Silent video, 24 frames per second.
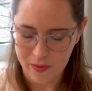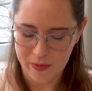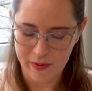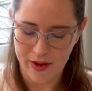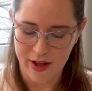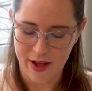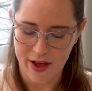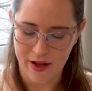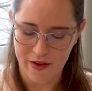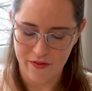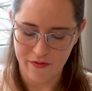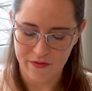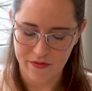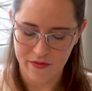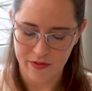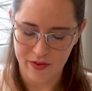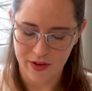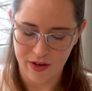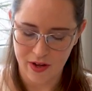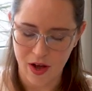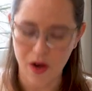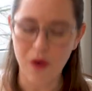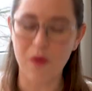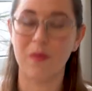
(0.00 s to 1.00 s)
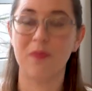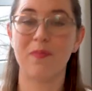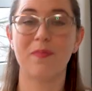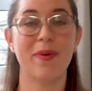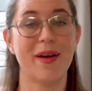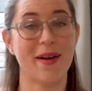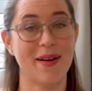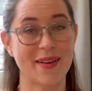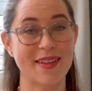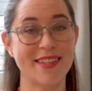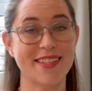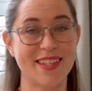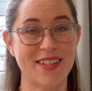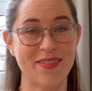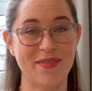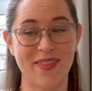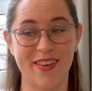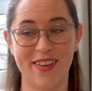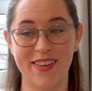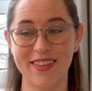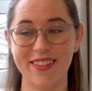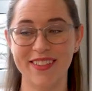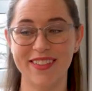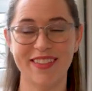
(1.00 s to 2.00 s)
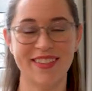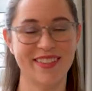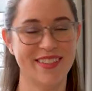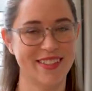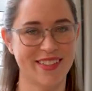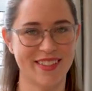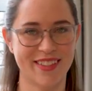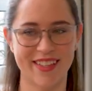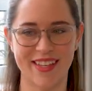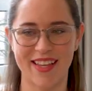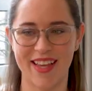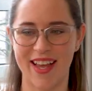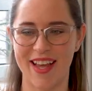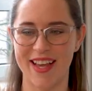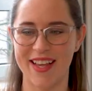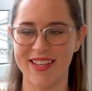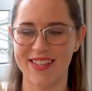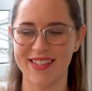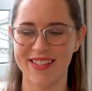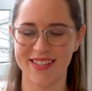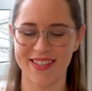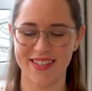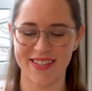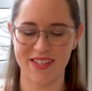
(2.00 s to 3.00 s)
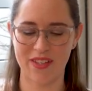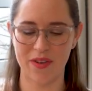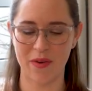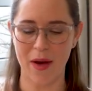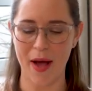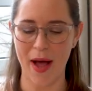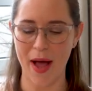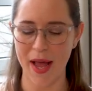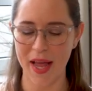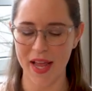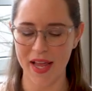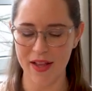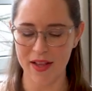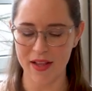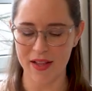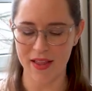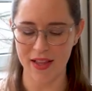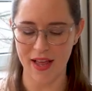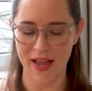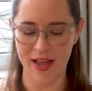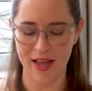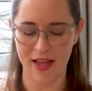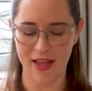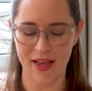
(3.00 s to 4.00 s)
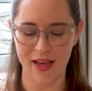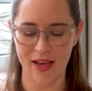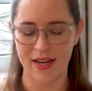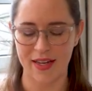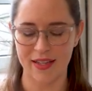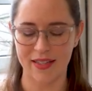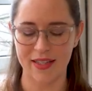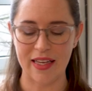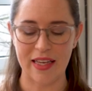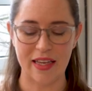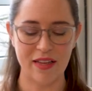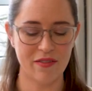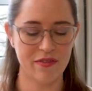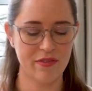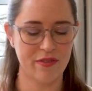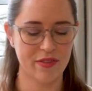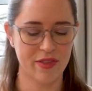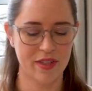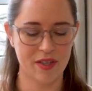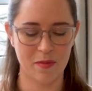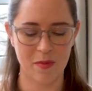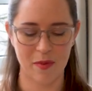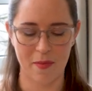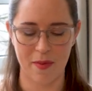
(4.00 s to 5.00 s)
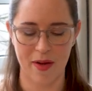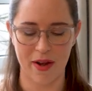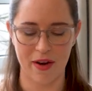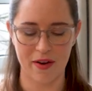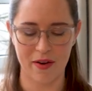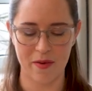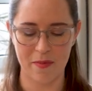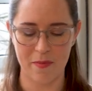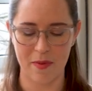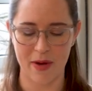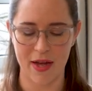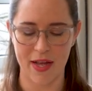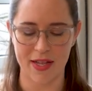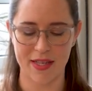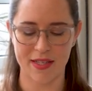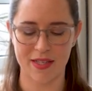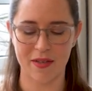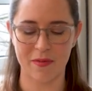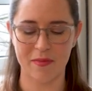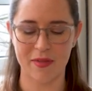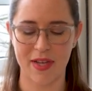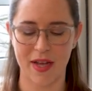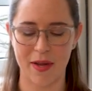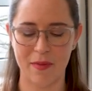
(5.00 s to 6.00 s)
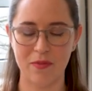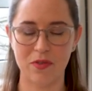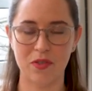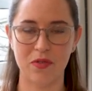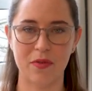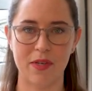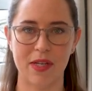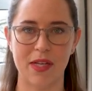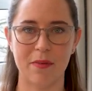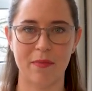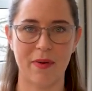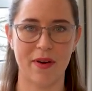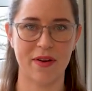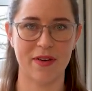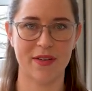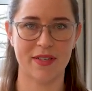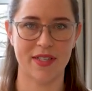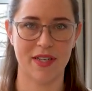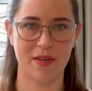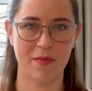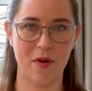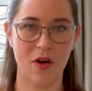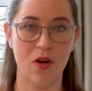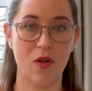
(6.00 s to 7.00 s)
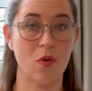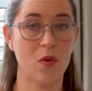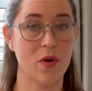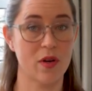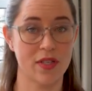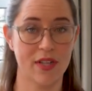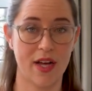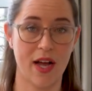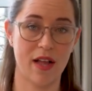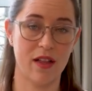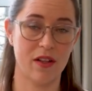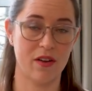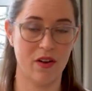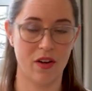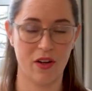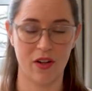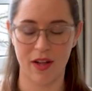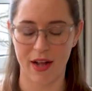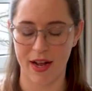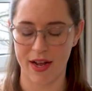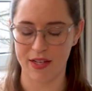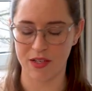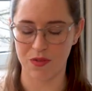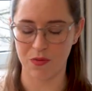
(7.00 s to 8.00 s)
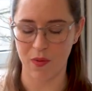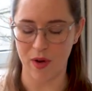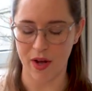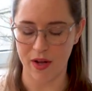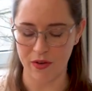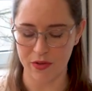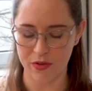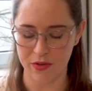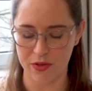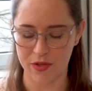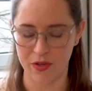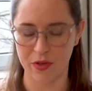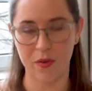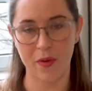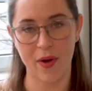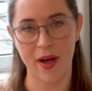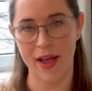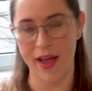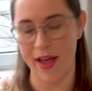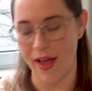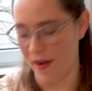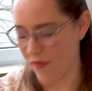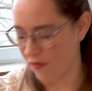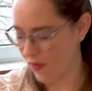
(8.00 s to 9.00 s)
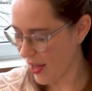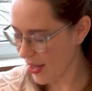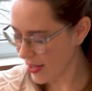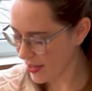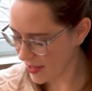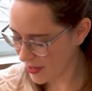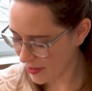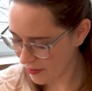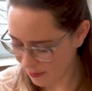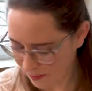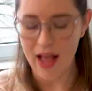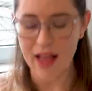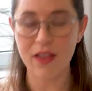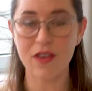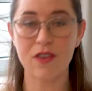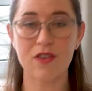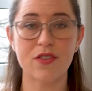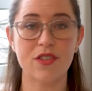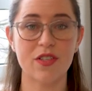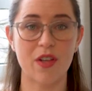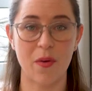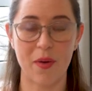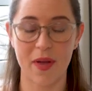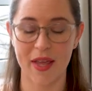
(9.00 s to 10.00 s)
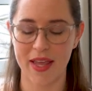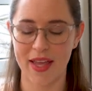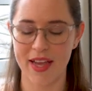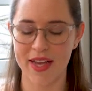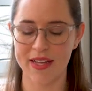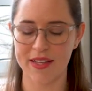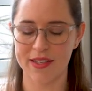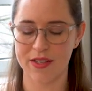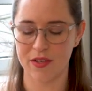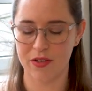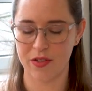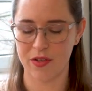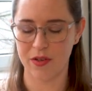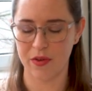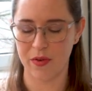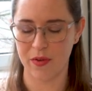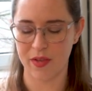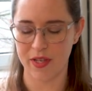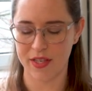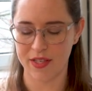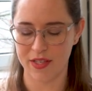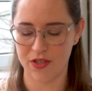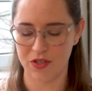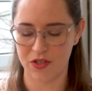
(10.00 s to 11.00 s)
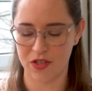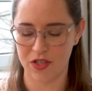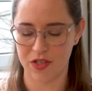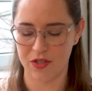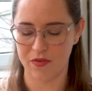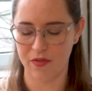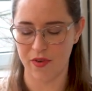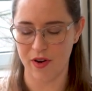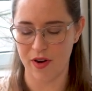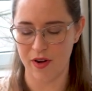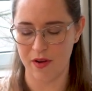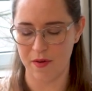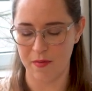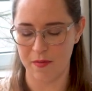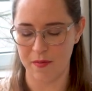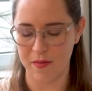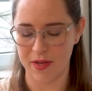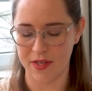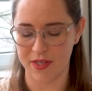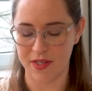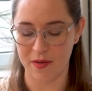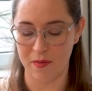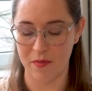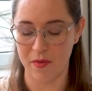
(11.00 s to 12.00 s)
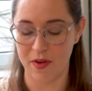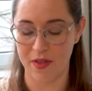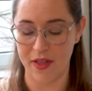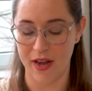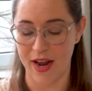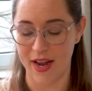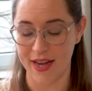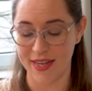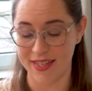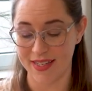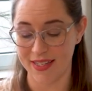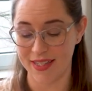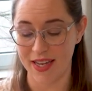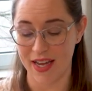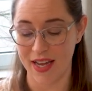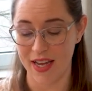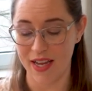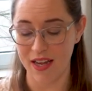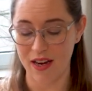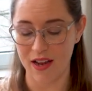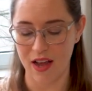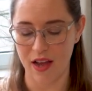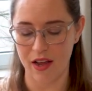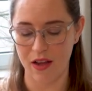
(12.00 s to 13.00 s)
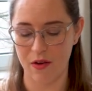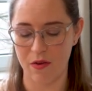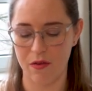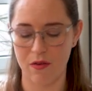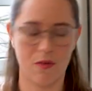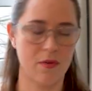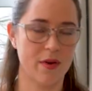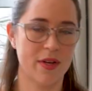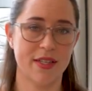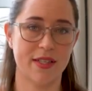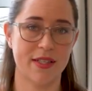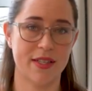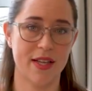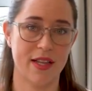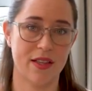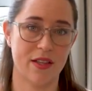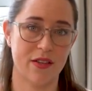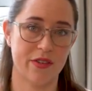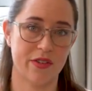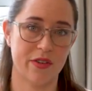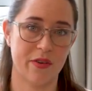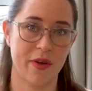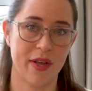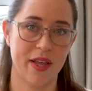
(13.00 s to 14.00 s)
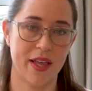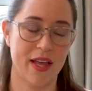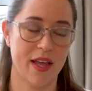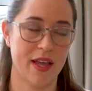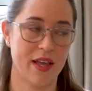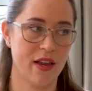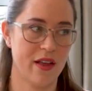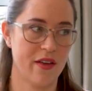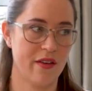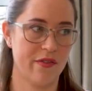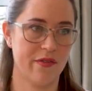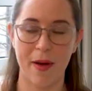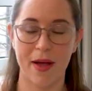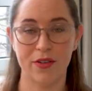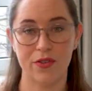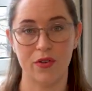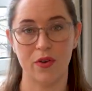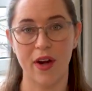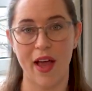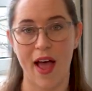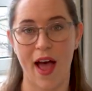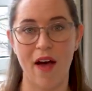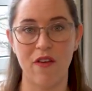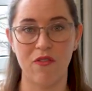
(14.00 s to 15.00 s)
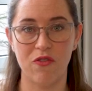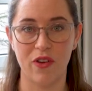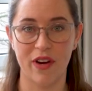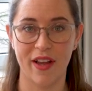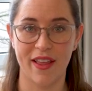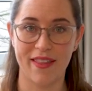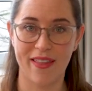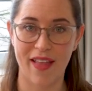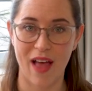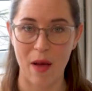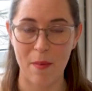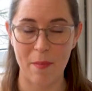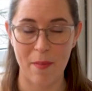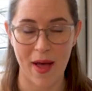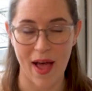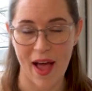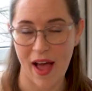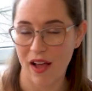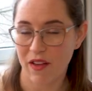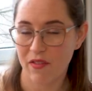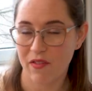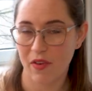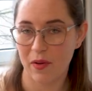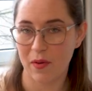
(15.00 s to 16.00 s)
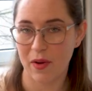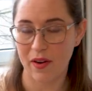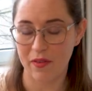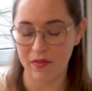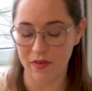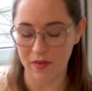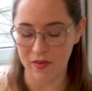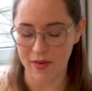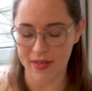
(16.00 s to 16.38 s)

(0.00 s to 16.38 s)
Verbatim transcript: do I have? Oh, paracetamol, just in case. So I like Aleve a little bit better, but sometimes you need paracetamol or Tylenol as well, so I have that. A little sewing kit. So this is just from somewhere that I stayed. I always take the sewing kit if I don't have one in that bag for whatever